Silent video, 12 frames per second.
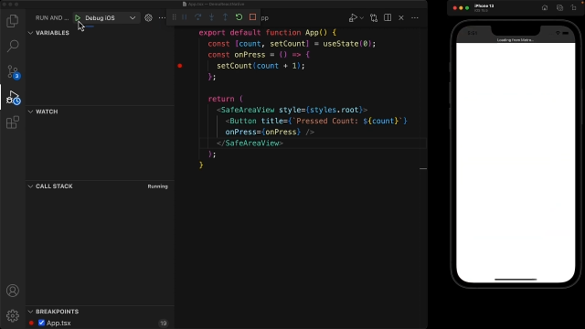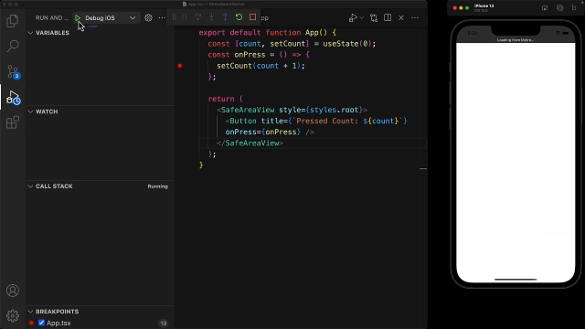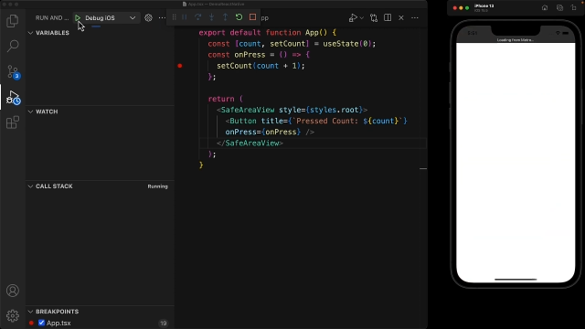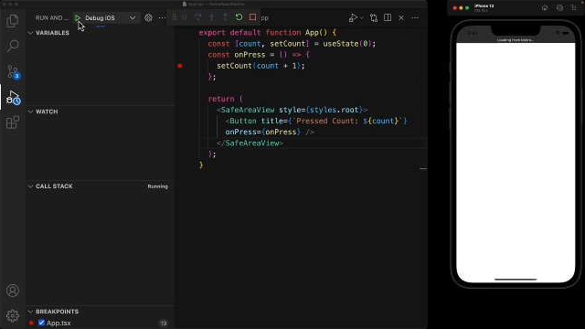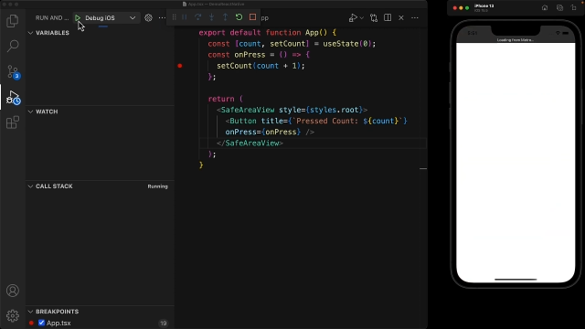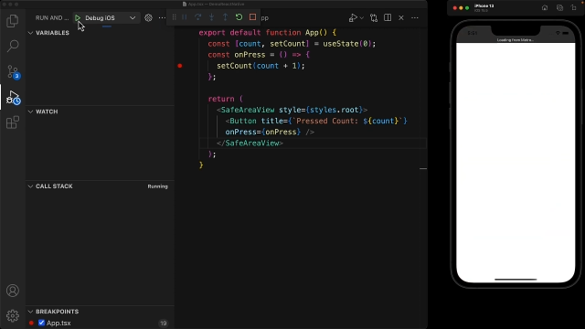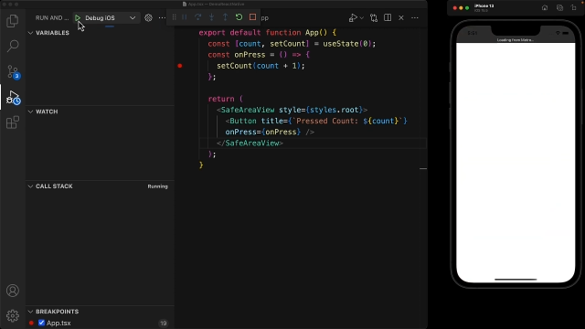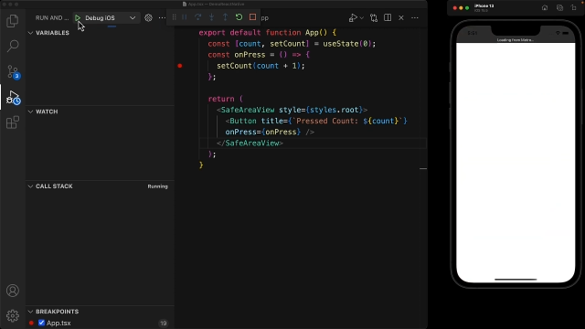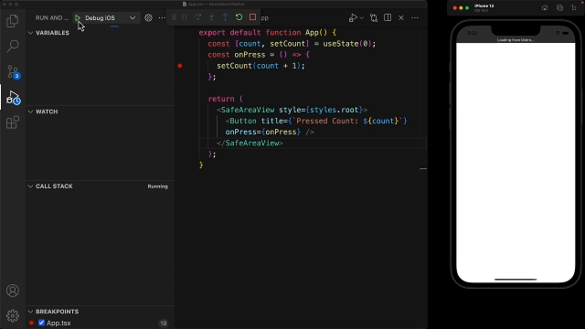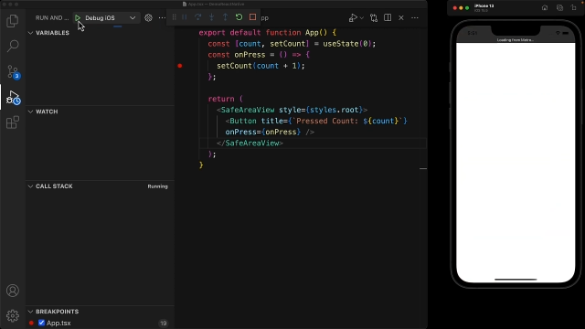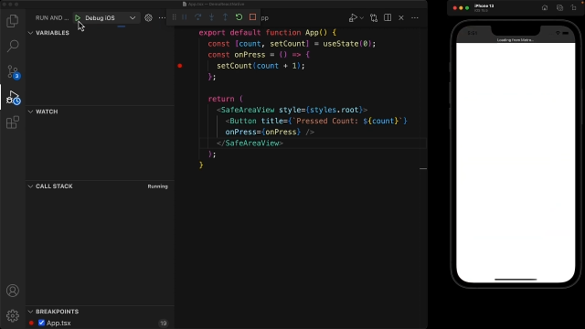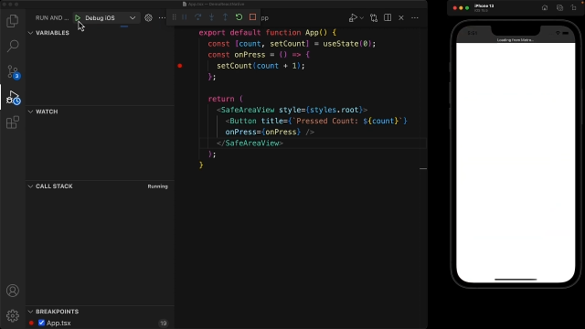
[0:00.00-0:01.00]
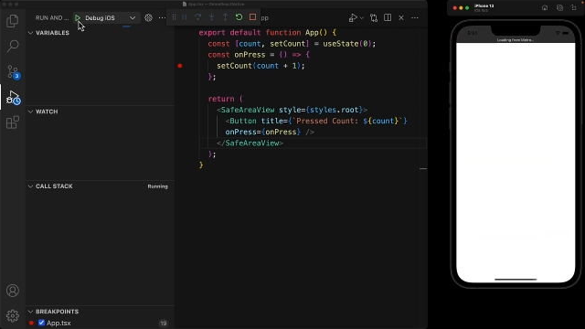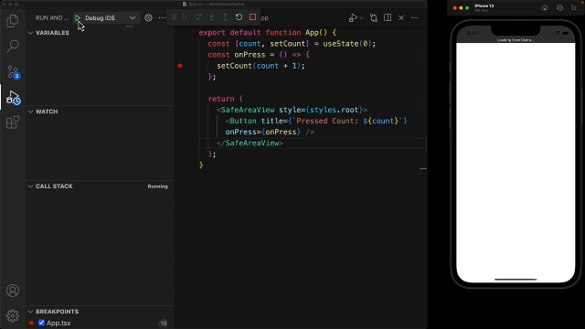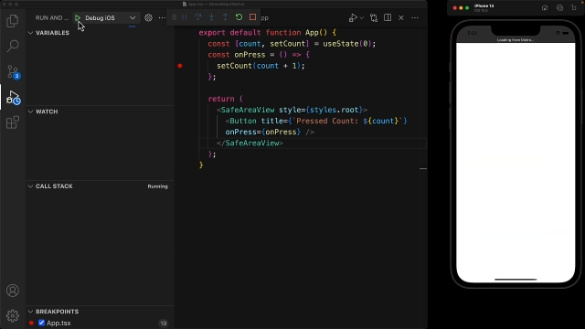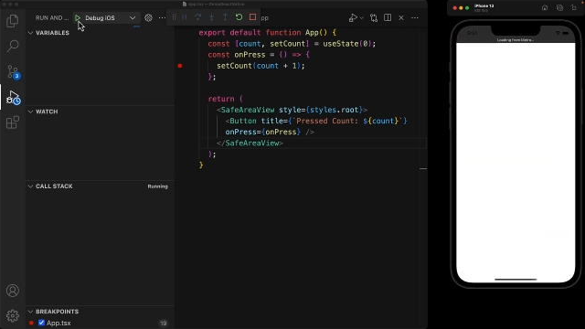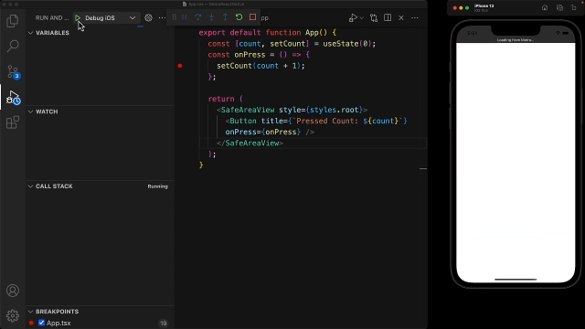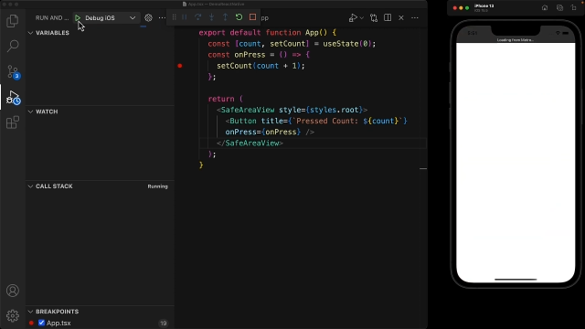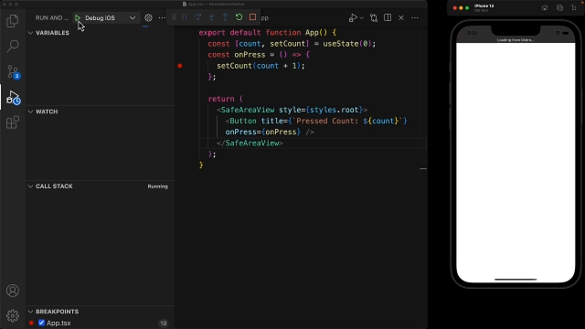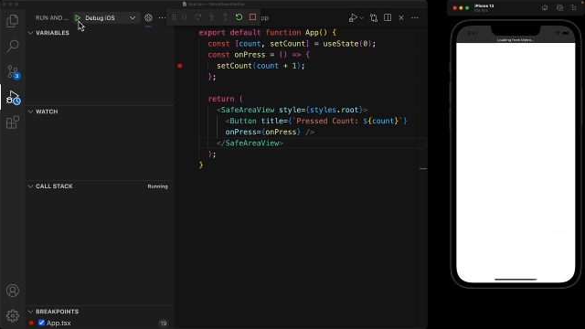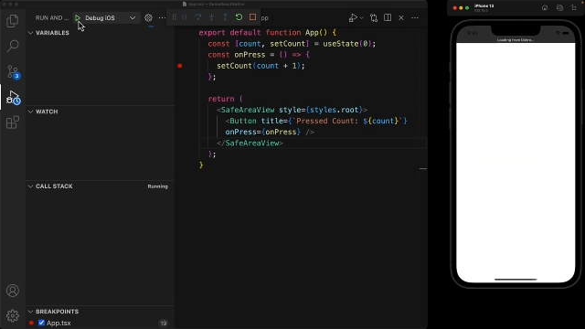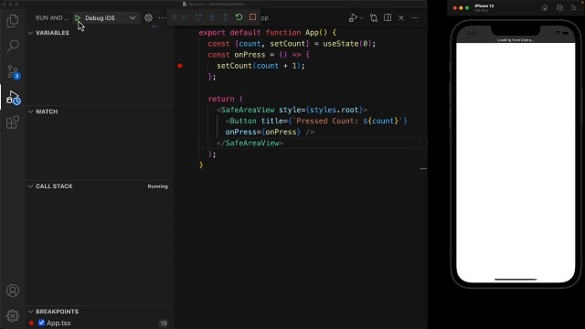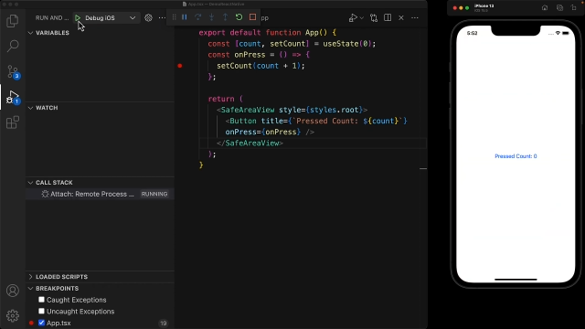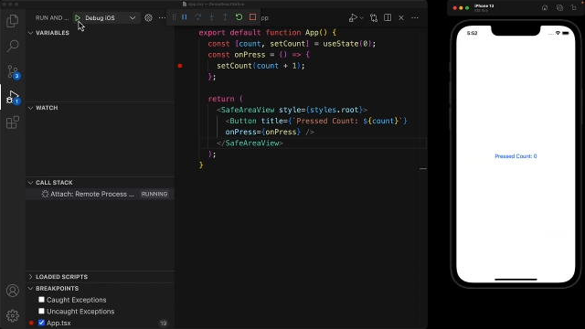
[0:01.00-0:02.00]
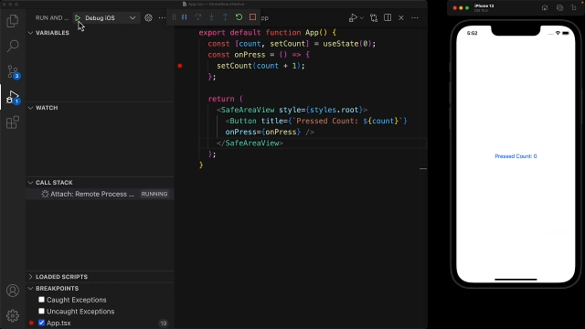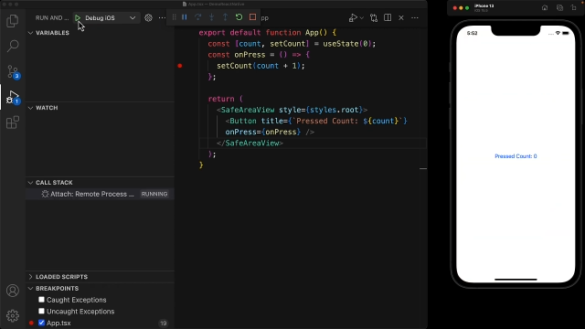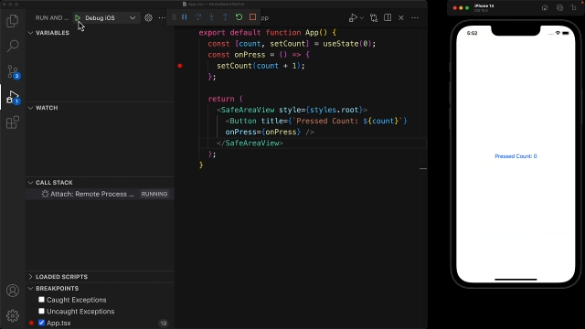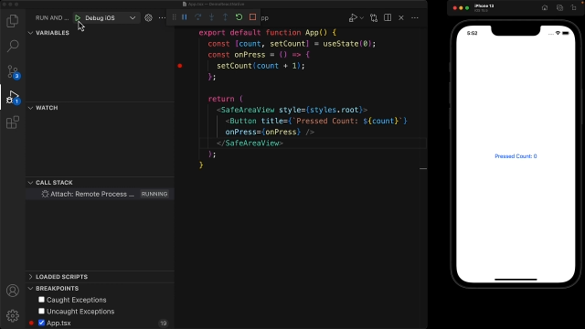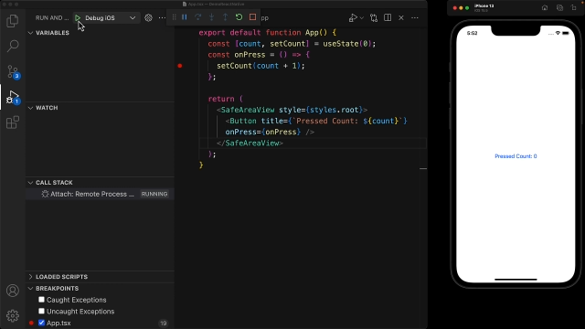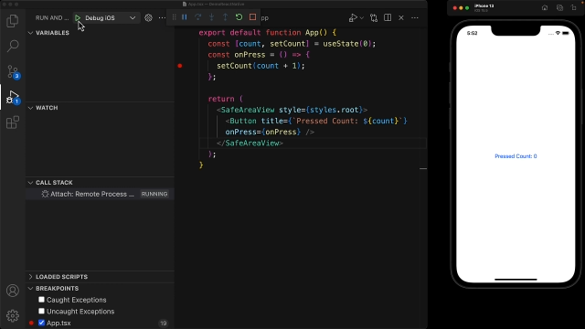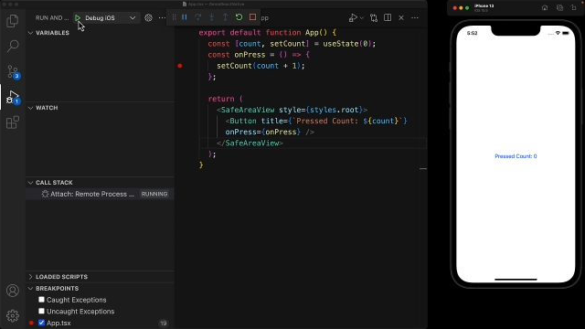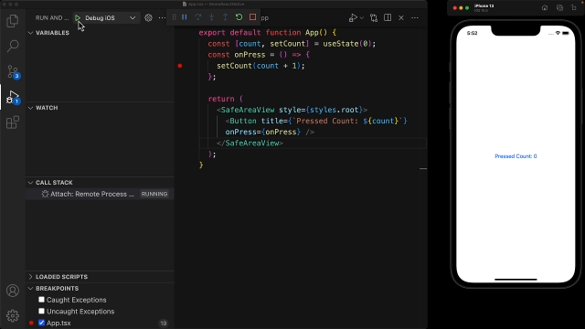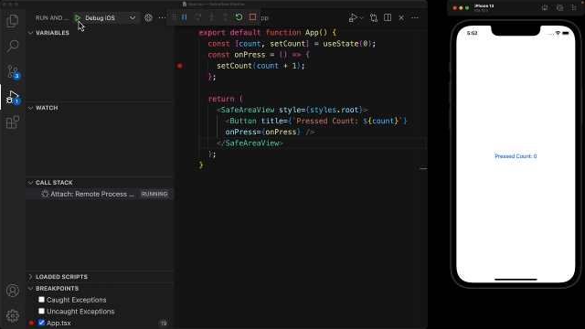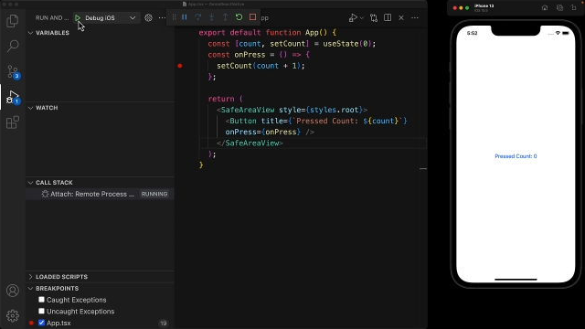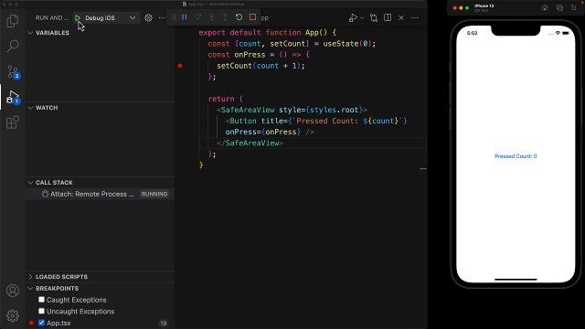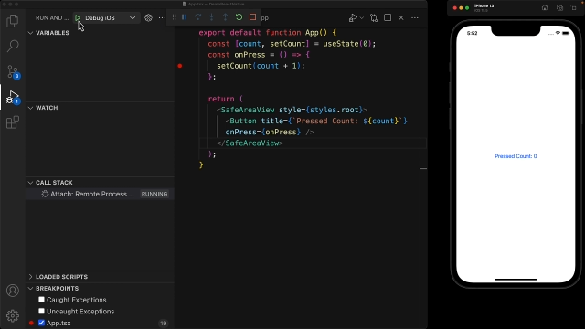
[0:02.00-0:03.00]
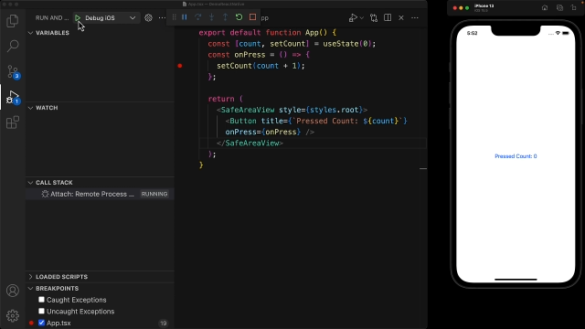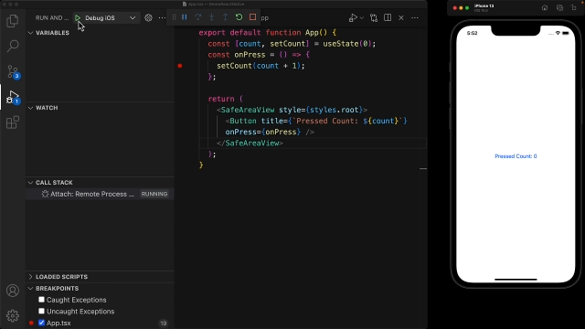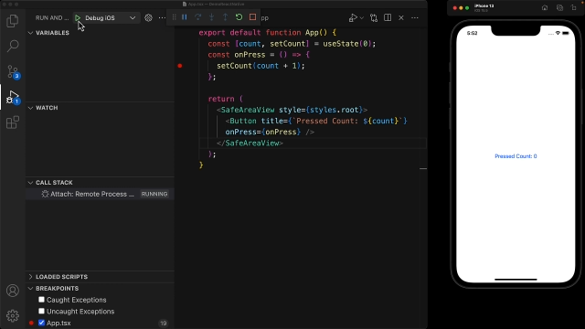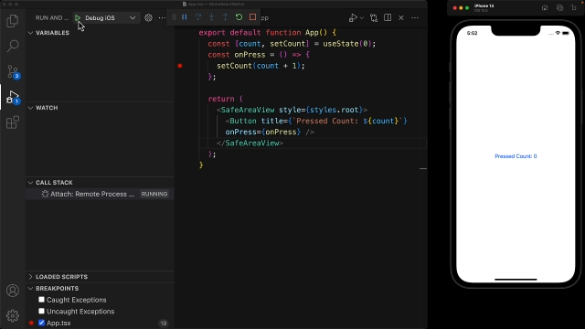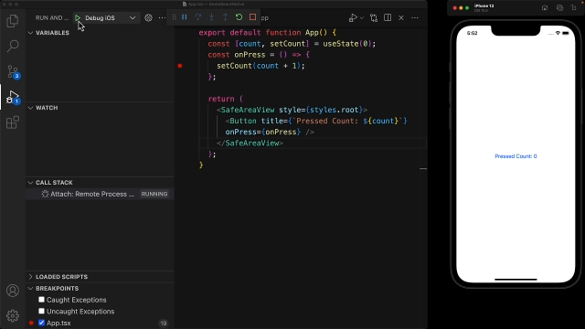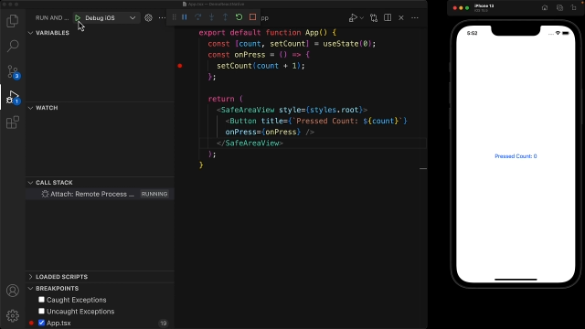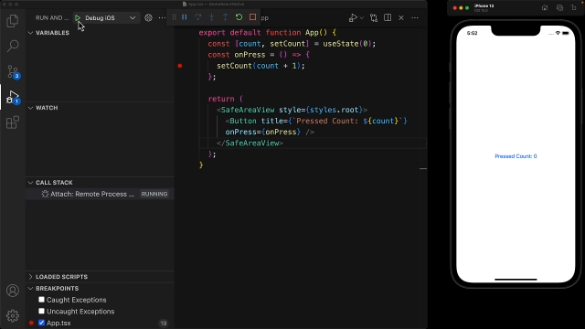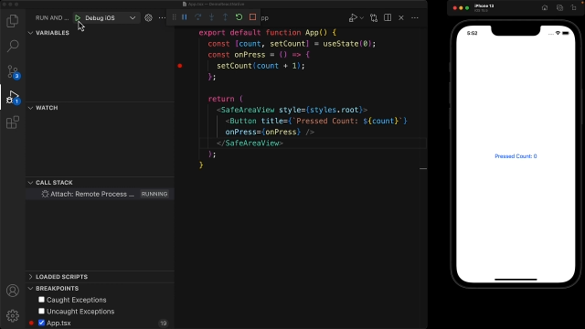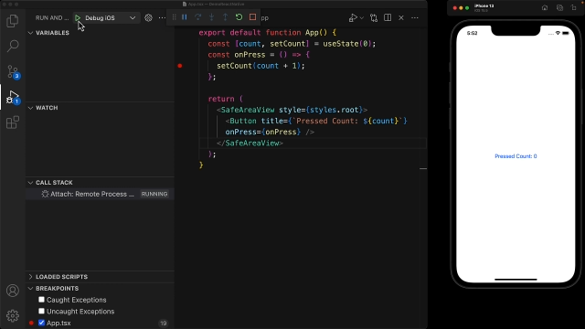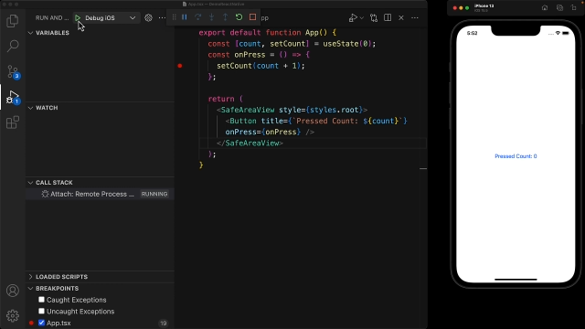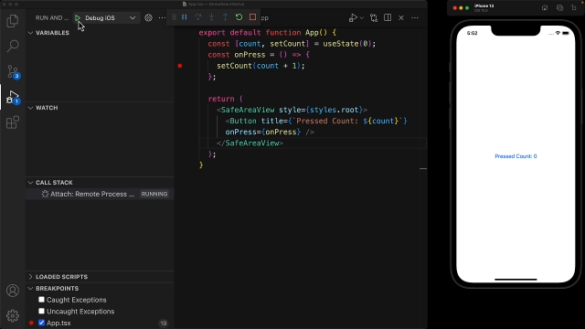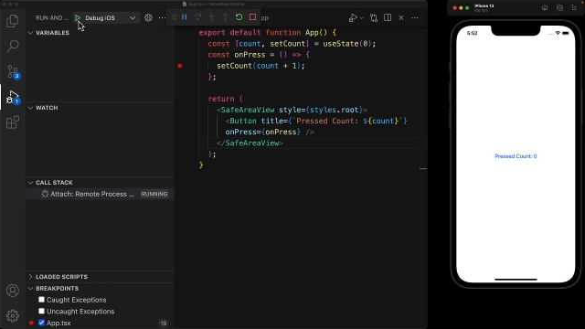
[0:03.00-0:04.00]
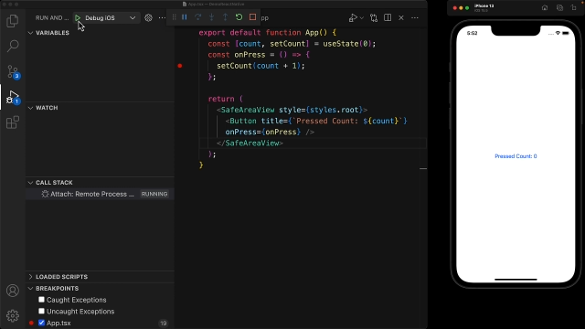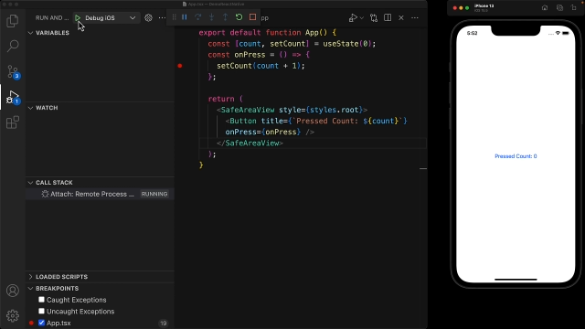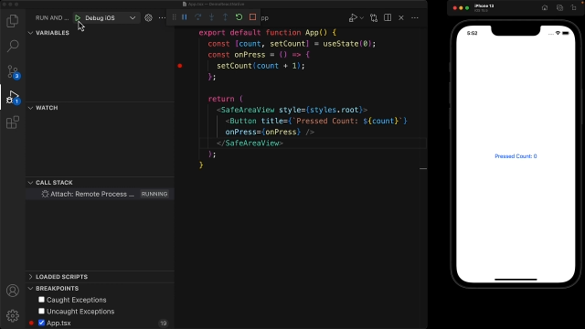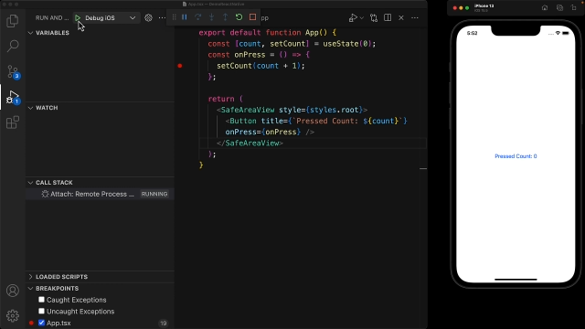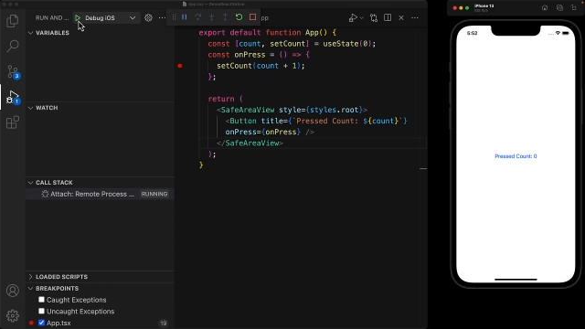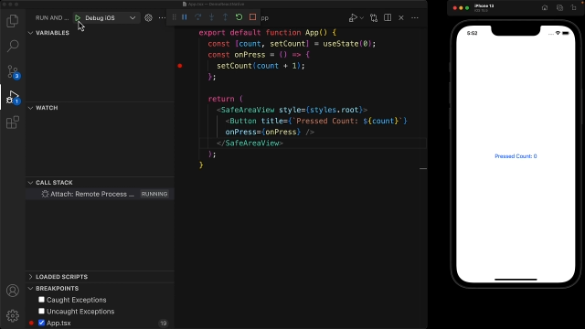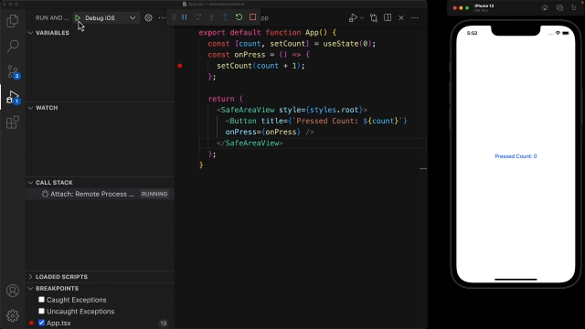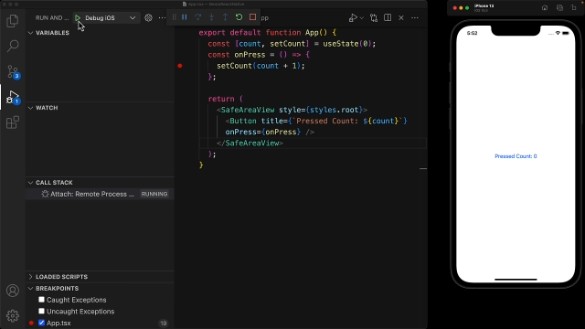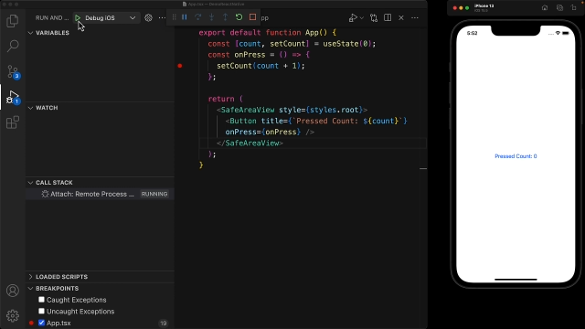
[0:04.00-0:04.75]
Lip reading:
Nobody's mouth can be seen.